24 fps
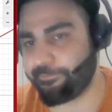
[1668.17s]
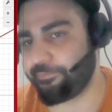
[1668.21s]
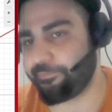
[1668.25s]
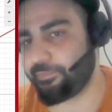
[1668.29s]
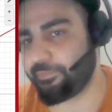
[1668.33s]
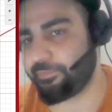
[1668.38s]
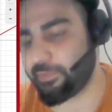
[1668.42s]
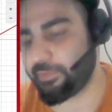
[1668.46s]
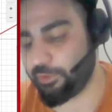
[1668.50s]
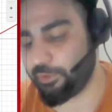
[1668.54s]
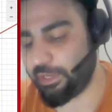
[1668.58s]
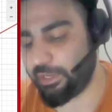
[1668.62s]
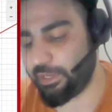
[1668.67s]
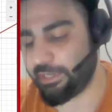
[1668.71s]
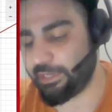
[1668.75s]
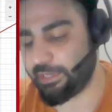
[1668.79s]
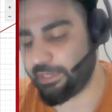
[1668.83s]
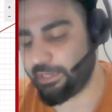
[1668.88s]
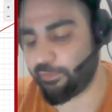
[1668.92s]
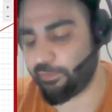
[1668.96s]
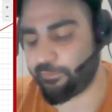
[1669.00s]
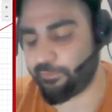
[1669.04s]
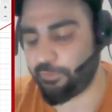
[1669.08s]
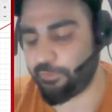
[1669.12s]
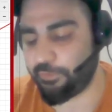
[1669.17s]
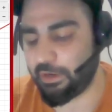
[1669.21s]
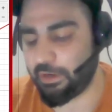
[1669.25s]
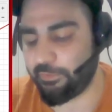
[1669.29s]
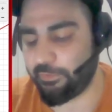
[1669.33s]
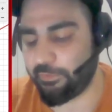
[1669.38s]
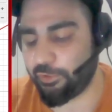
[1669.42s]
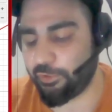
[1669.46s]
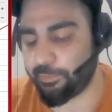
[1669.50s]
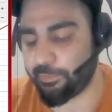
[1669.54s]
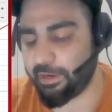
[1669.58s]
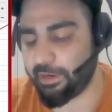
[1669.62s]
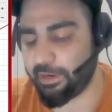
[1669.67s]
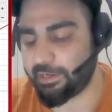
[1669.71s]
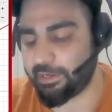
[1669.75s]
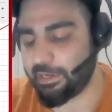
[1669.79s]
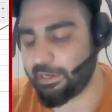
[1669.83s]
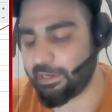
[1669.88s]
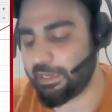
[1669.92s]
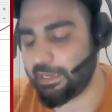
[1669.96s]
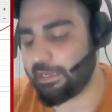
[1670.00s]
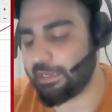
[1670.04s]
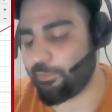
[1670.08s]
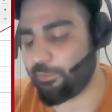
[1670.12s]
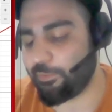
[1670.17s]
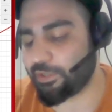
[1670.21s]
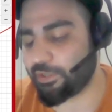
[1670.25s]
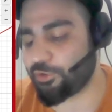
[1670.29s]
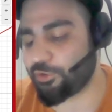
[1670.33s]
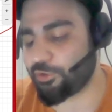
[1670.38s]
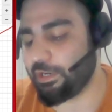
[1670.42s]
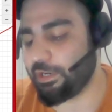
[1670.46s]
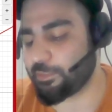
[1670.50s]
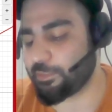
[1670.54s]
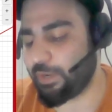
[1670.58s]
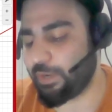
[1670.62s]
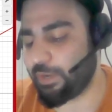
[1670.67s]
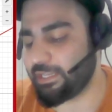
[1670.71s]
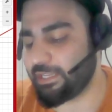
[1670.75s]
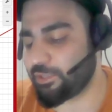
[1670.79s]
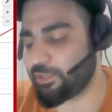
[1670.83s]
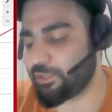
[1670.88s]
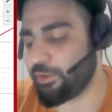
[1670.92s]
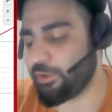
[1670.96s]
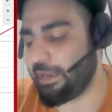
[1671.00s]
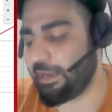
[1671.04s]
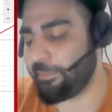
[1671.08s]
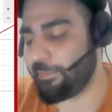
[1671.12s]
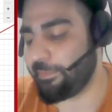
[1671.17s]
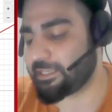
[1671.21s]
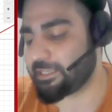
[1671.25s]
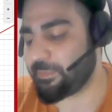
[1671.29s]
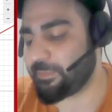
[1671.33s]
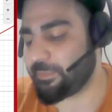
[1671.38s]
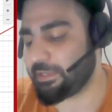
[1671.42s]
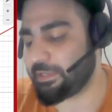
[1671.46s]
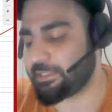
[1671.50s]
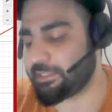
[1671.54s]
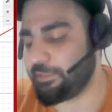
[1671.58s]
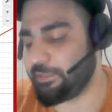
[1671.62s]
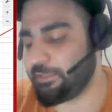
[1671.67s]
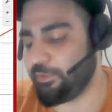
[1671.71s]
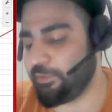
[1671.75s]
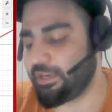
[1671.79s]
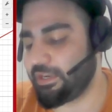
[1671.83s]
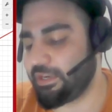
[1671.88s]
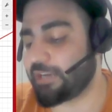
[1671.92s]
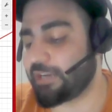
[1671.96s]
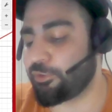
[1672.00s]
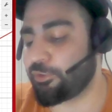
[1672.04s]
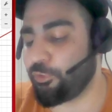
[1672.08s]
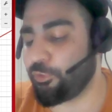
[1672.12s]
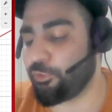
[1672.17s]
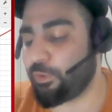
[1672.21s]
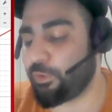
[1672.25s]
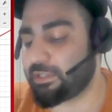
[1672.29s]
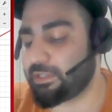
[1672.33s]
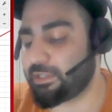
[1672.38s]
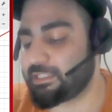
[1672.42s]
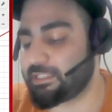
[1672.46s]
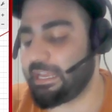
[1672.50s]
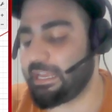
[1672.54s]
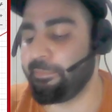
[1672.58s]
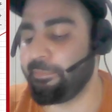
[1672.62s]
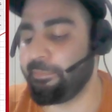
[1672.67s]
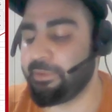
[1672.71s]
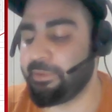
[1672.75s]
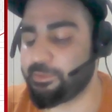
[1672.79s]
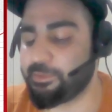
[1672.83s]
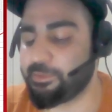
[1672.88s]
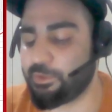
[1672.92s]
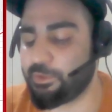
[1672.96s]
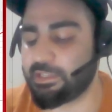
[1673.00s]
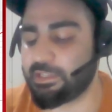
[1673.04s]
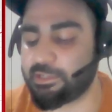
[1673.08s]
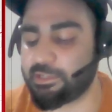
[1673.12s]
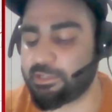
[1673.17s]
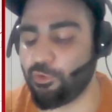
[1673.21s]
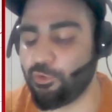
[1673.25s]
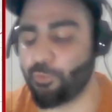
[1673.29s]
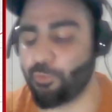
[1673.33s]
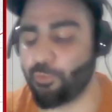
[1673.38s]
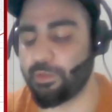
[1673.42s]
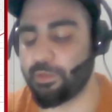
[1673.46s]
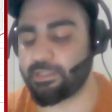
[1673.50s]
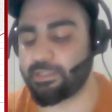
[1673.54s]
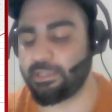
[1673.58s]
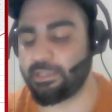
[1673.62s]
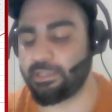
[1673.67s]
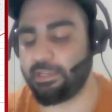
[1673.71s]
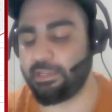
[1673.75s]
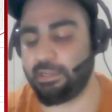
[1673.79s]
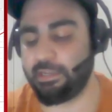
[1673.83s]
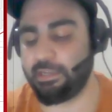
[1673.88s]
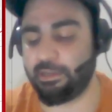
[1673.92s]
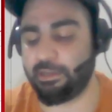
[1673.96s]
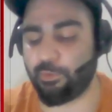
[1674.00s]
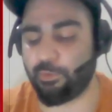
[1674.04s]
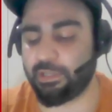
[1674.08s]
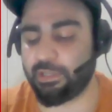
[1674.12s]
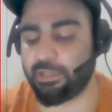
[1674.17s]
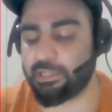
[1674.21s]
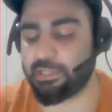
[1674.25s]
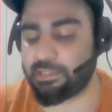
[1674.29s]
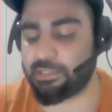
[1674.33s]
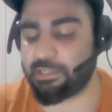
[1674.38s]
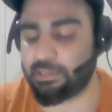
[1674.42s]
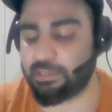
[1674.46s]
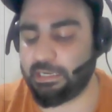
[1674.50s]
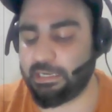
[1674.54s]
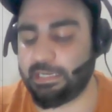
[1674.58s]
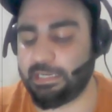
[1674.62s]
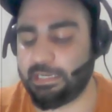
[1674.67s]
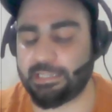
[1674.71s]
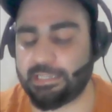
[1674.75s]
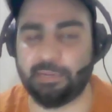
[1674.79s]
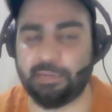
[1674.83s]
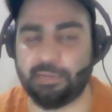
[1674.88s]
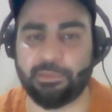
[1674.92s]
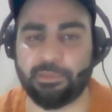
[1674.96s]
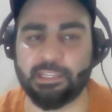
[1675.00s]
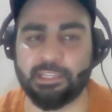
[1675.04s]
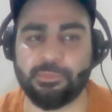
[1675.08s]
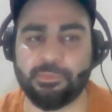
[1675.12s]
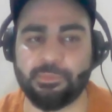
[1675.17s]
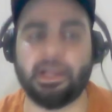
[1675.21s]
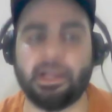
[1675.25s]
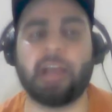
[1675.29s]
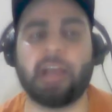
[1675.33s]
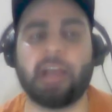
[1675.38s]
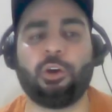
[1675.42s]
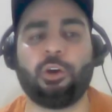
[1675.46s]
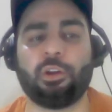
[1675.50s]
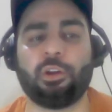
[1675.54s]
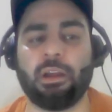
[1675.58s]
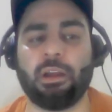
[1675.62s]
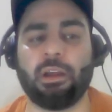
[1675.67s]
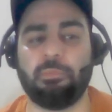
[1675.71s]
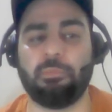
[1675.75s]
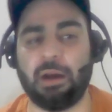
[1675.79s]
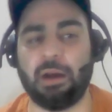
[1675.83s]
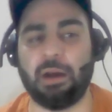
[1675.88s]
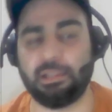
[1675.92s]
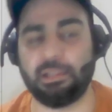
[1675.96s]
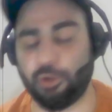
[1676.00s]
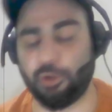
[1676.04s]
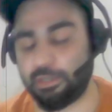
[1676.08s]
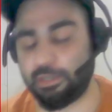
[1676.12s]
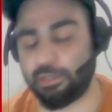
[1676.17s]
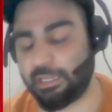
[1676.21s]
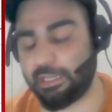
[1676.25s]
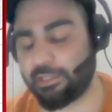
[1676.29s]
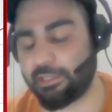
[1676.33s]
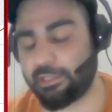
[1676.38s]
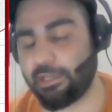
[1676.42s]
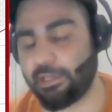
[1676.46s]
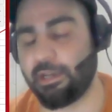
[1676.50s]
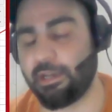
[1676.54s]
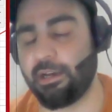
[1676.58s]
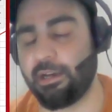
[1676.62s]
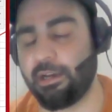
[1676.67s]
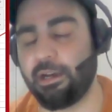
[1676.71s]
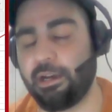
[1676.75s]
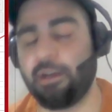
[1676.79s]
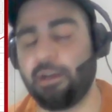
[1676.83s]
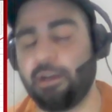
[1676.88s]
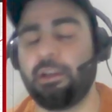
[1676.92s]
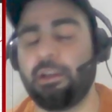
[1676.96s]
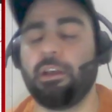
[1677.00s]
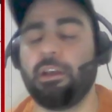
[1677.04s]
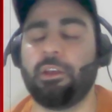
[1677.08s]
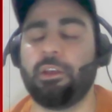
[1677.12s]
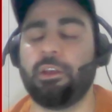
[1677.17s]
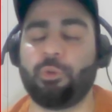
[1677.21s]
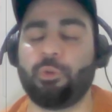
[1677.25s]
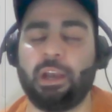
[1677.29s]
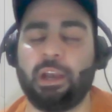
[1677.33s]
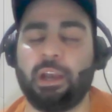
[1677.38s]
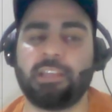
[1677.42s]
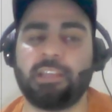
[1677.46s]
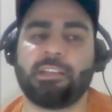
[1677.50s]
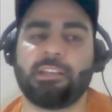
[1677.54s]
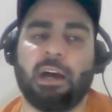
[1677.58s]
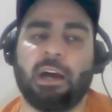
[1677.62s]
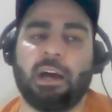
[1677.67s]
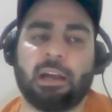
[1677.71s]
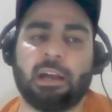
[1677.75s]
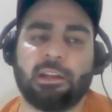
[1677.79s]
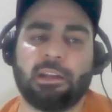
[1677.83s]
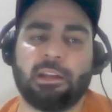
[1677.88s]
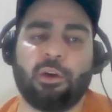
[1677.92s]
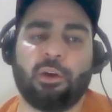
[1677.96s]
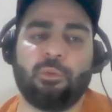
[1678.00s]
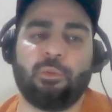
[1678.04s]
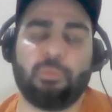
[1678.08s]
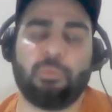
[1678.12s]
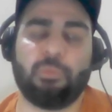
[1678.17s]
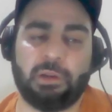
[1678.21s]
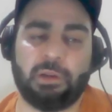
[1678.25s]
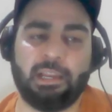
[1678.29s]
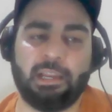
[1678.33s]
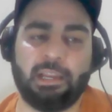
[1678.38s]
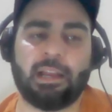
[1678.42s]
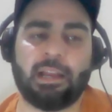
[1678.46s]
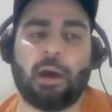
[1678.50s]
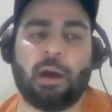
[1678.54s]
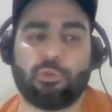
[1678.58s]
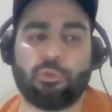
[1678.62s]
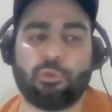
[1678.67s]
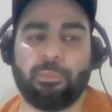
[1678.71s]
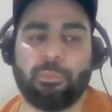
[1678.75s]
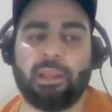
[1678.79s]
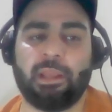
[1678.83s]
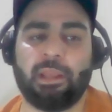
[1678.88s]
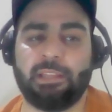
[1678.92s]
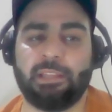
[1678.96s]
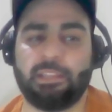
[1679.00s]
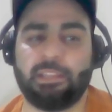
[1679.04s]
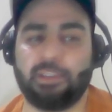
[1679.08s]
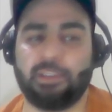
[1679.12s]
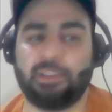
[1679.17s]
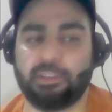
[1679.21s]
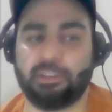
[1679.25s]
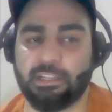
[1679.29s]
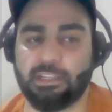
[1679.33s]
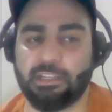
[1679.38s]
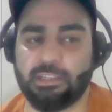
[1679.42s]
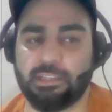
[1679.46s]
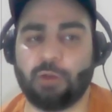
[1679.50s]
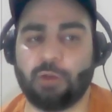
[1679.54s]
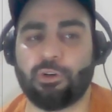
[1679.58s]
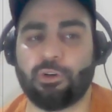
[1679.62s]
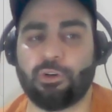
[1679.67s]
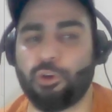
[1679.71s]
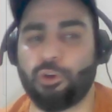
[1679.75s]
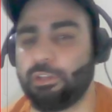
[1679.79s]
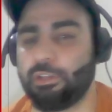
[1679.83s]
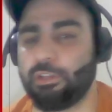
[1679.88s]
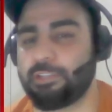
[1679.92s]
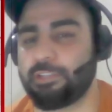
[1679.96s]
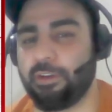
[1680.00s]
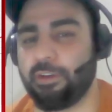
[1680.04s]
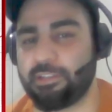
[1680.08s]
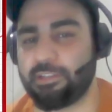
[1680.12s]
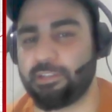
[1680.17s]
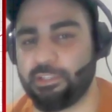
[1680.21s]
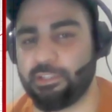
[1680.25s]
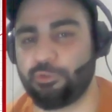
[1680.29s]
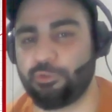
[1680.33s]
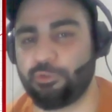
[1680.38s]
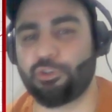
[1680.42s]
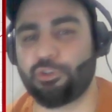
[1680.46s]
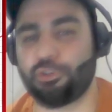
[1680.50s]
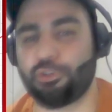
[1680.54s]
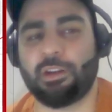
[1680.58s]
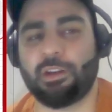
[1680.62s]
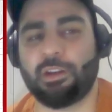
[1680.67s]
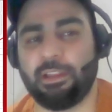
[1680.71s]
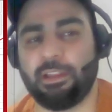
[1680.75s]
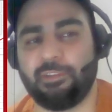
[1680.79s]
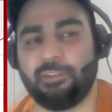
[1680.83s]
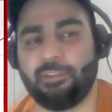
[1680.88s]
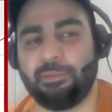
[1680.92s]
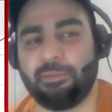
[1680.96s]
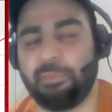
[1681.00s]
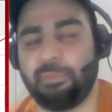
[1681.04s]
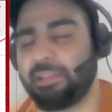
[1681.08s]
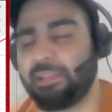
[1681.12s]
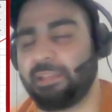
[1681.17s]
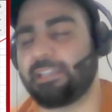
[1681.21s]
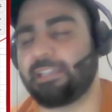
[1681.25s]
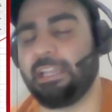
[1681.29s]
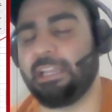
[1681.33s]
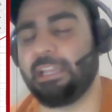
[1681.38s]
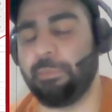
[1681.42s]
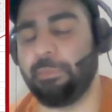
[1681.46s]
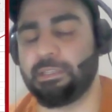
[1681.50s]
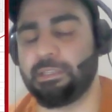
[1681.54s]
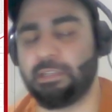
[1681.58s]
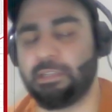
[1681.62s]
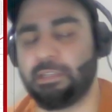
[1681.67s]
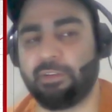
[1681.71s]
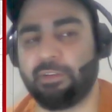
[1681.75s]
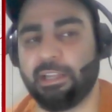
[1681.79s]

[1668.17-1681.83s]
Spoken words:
Okay, it's of format what's called as y is equal to mx plus c. We'll get to know what this m is, what this slope is, what this intercept is. But I thought like you guys are now clear how to make these functions, how to draw these functions. You should not even make the tables nowadays.